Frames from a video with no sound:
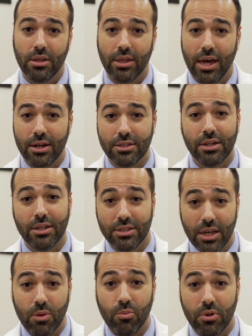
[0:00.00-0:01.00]
That is an
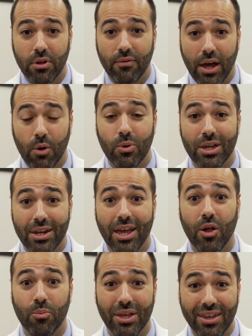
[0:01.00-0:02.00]
example of how we can
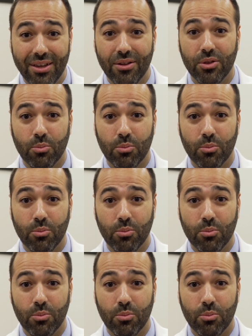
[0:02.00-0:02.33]
help heal